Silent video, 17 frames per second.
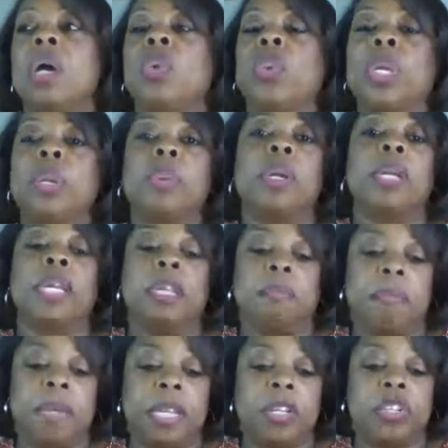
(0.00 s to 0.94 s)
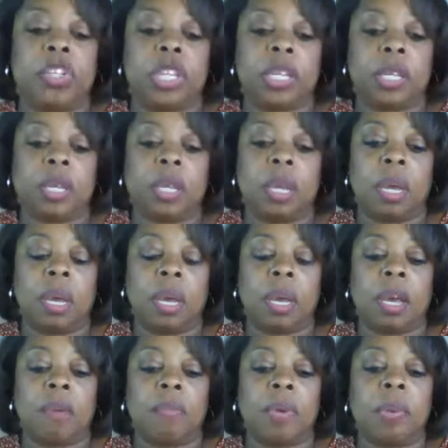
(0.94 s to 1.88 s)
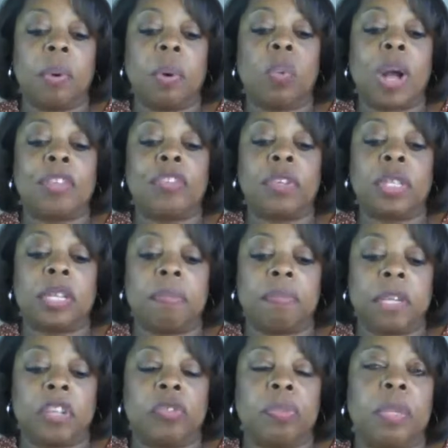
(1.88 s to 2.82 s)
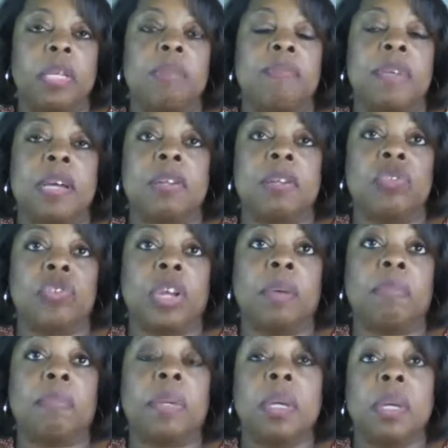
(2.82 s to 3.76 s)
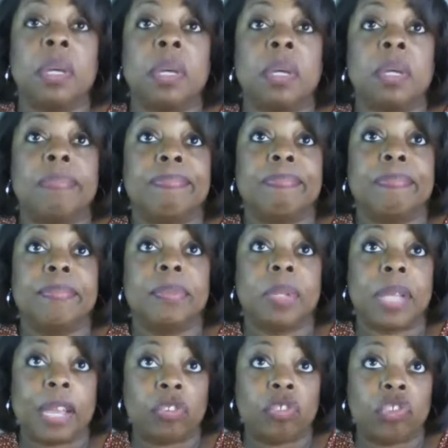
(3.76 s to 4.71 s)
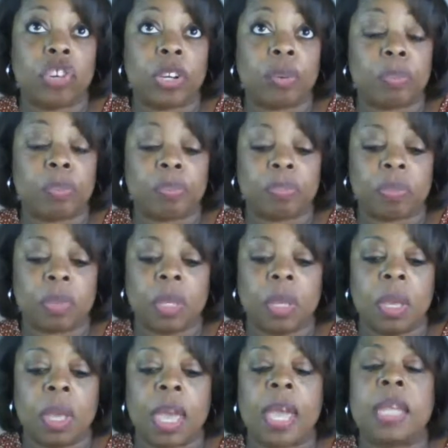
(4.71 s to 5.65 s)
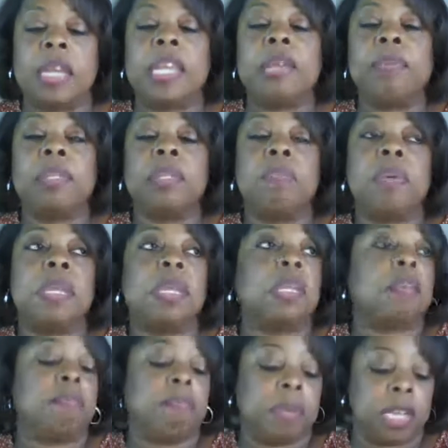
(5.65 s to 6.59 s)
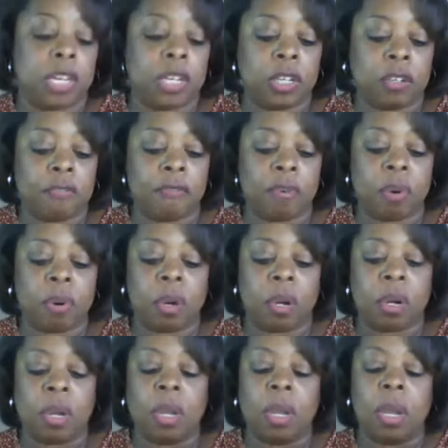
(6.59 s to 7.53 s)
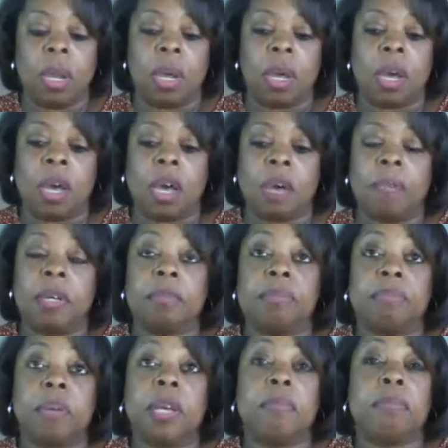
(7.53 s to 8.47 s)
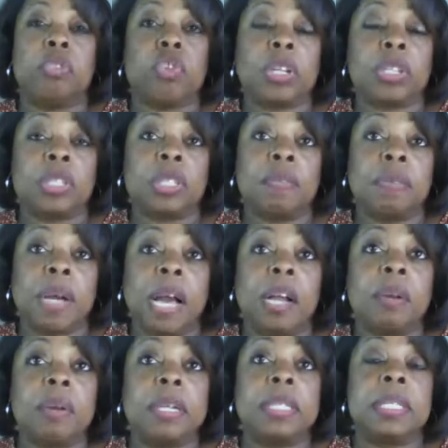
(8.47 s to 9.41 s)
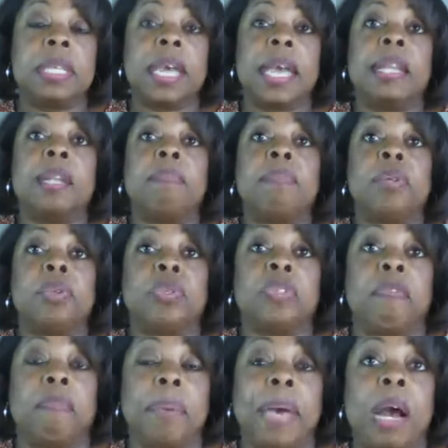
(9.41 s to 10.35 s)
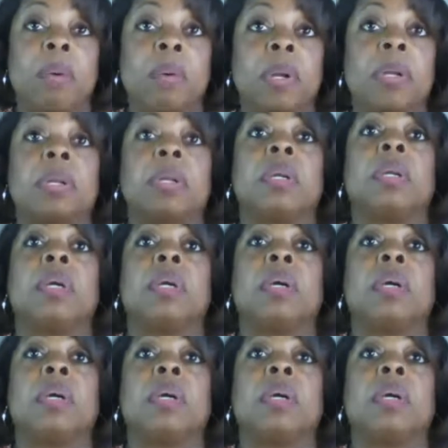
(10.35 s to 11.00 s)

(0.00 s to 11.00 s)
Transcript: We were impeaching, we were watching the impeachment of Donald Trump last year, and he was being impeached for obstruction of Congress and abuse of power.